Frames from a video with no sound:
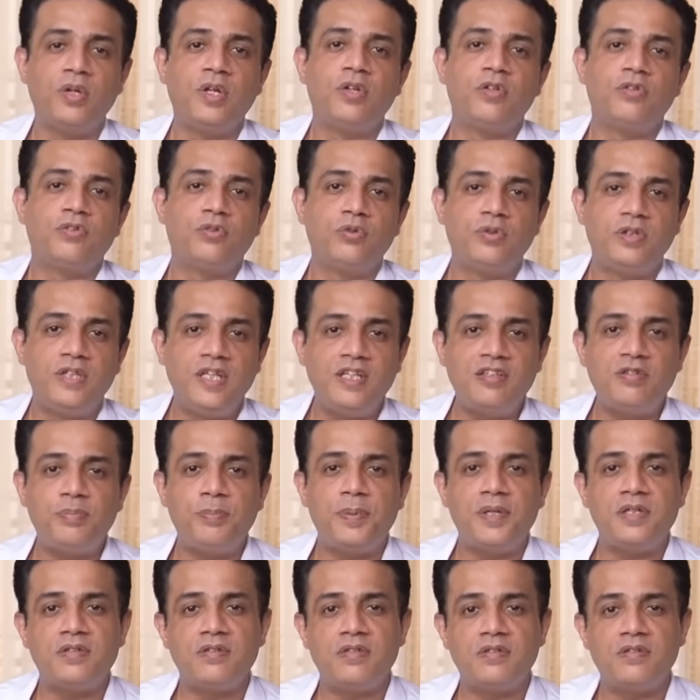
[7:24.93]
So these
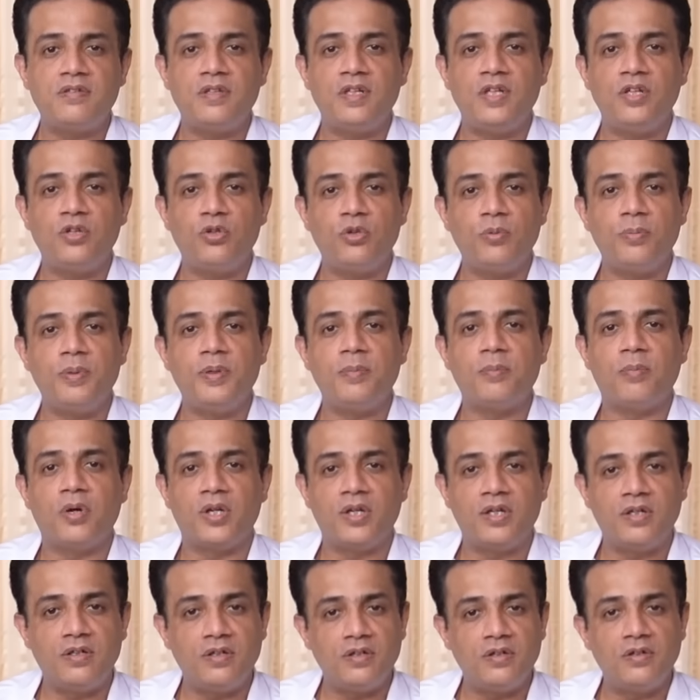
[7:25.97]
patients need to be
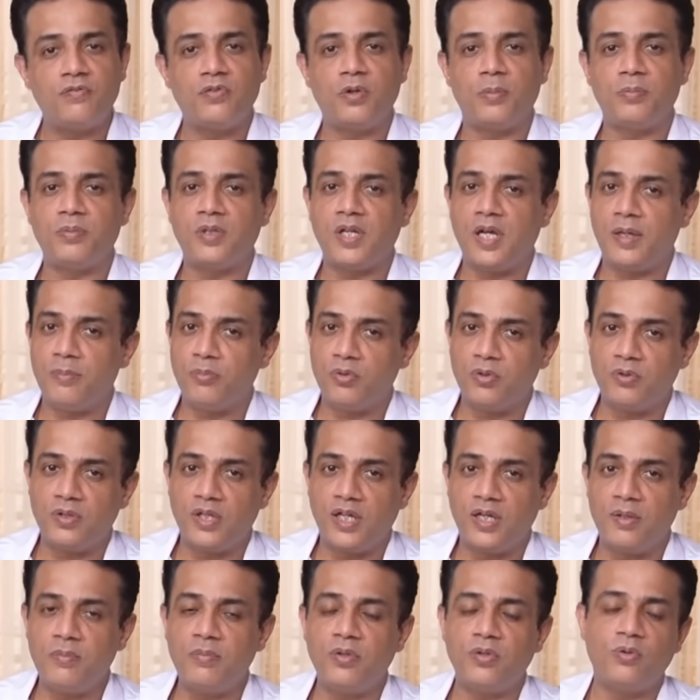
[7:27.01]
monitored from time to
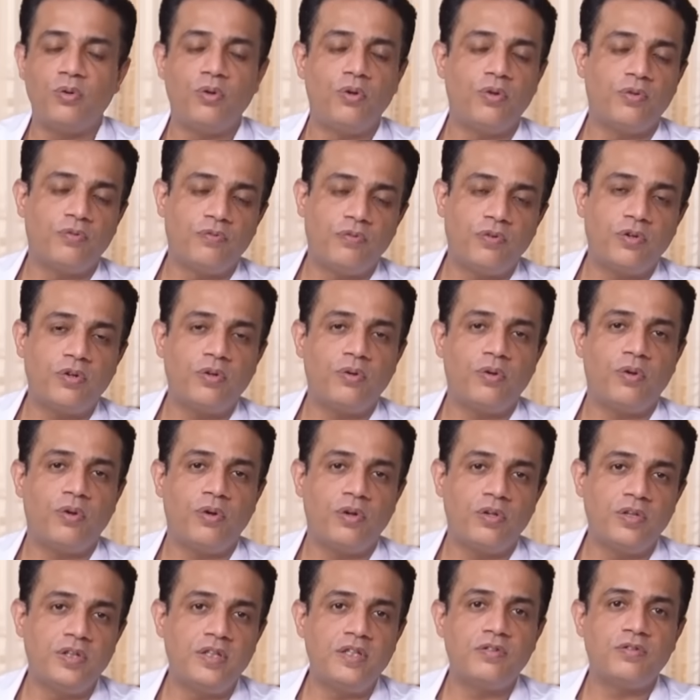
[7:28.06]
time to look for
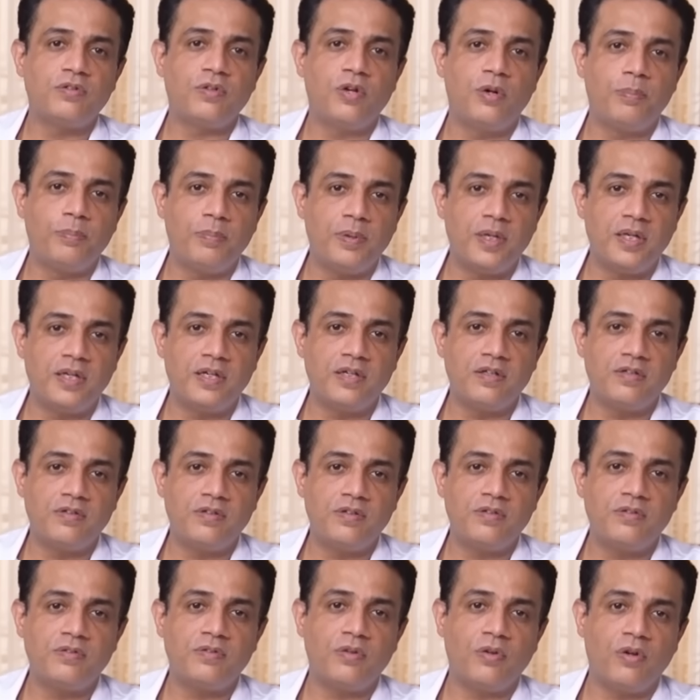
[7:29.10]
all these
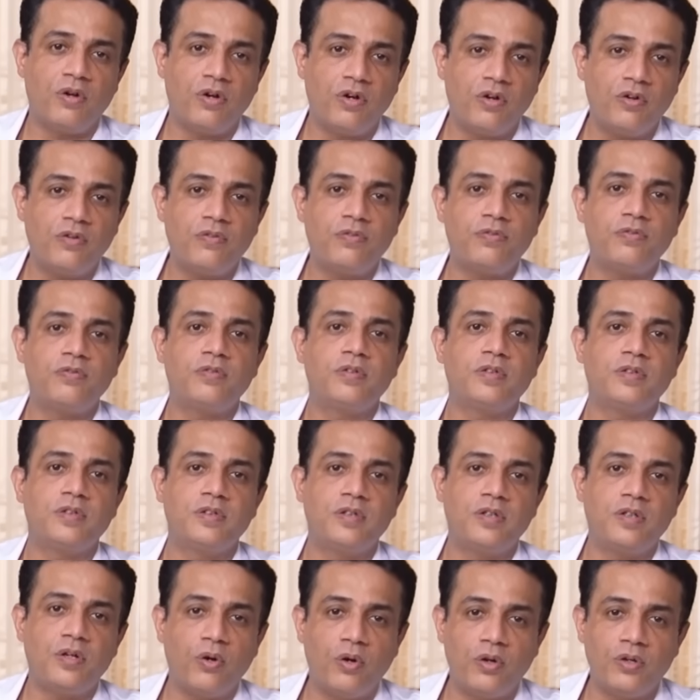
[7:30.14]
complications of
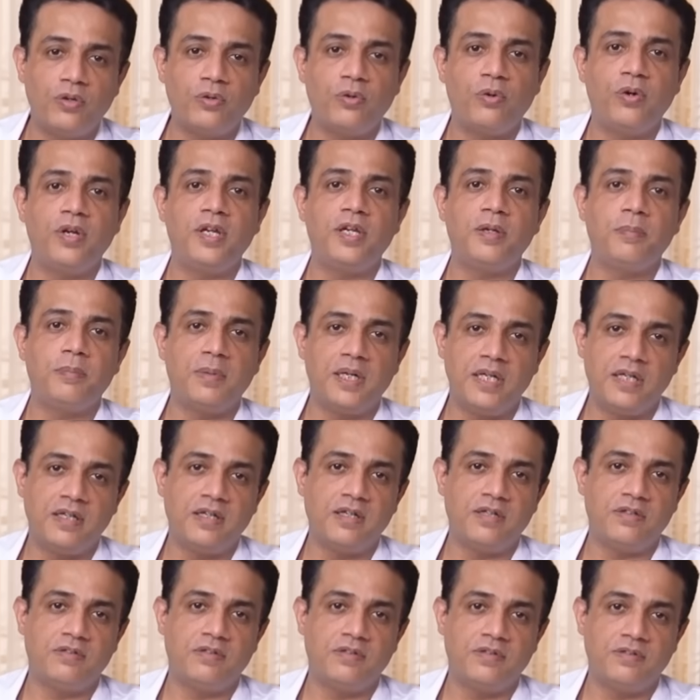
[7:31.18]
the ongoing
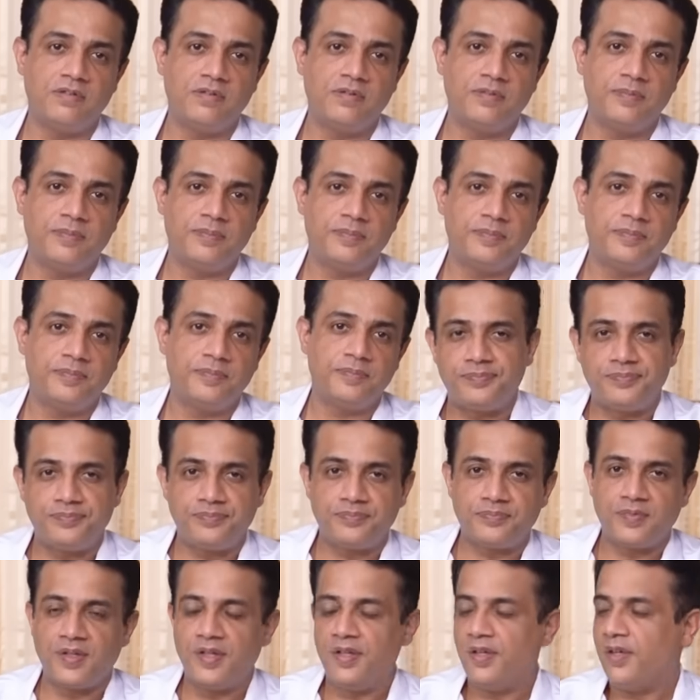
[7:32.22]
medications.
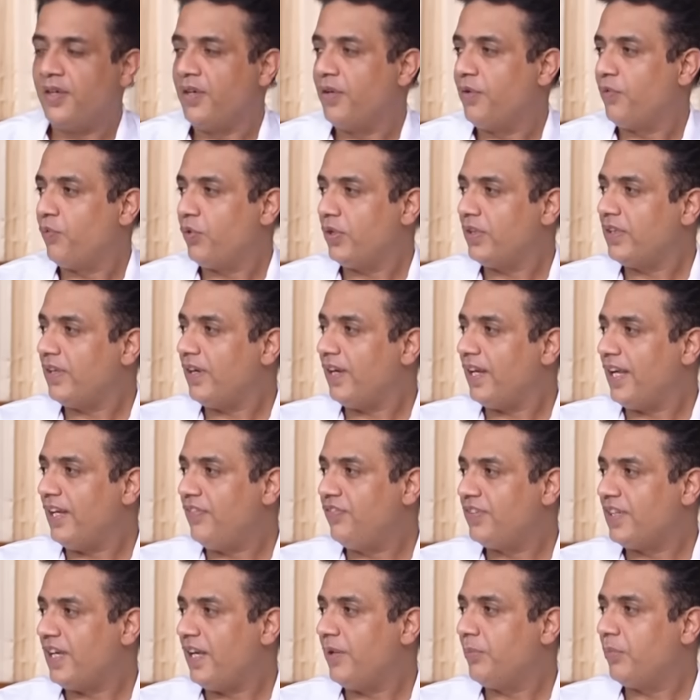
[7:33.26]
What are the
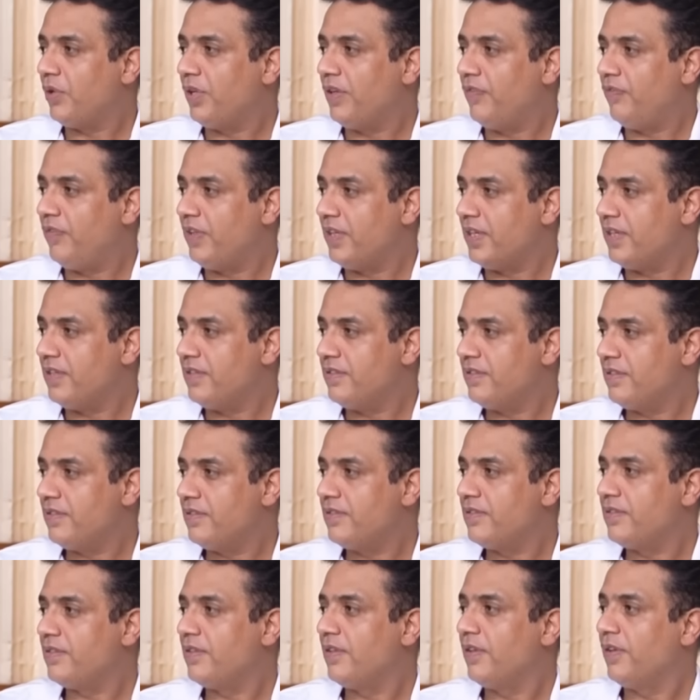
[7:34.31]
lifestyle
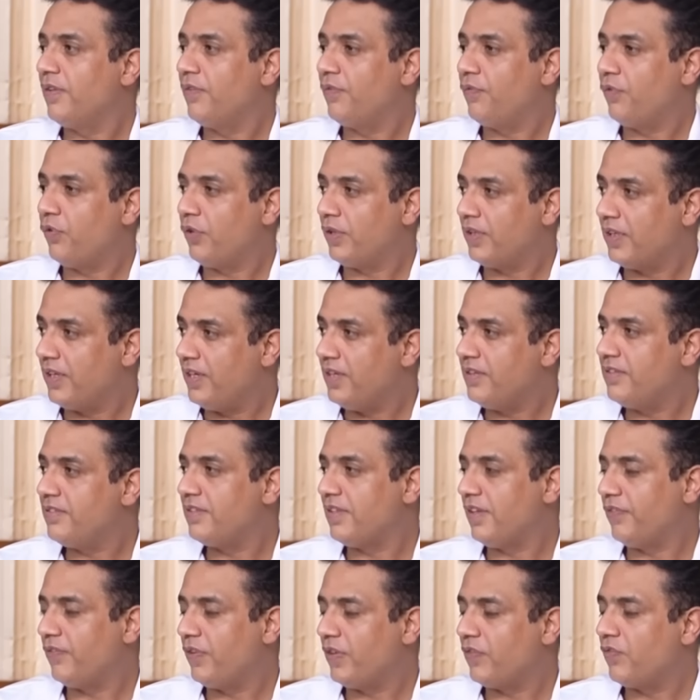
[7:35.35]
modifications for kids
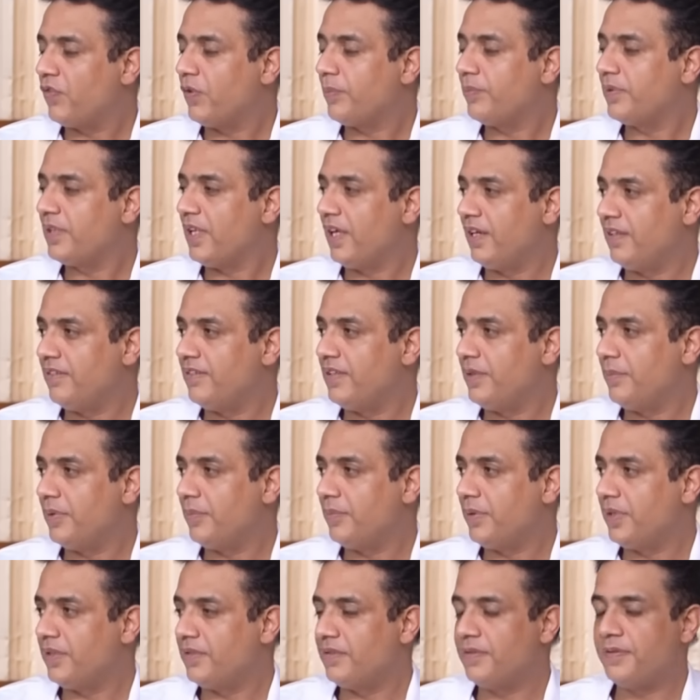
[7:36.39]
suffering from thalassemia
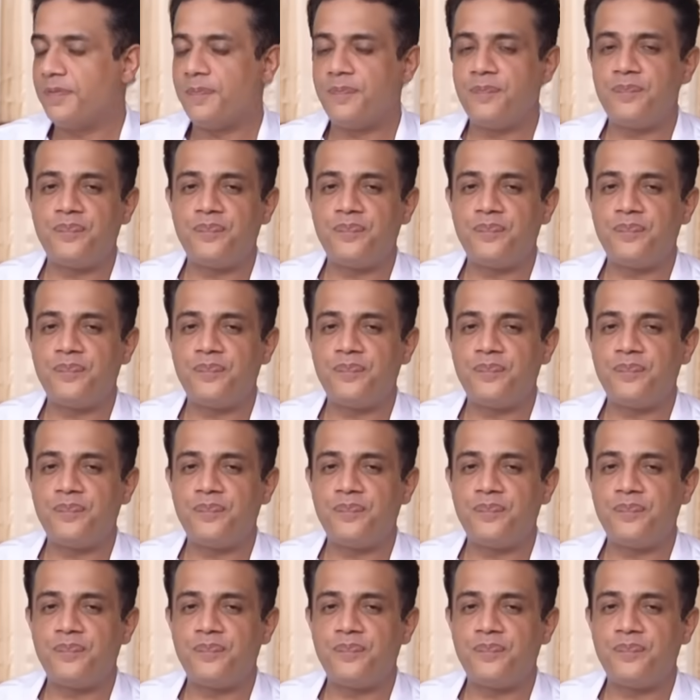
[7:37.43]
major?